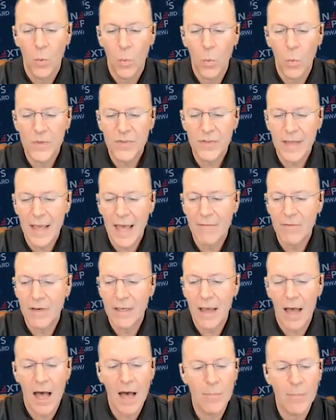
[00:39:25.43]
What do they have in
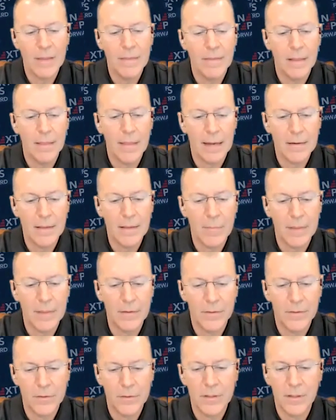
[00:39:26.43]
common that landed them on
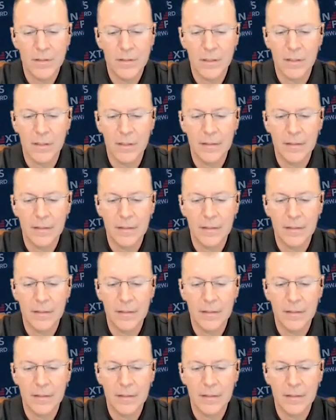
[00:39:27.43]
the Dirty Dozen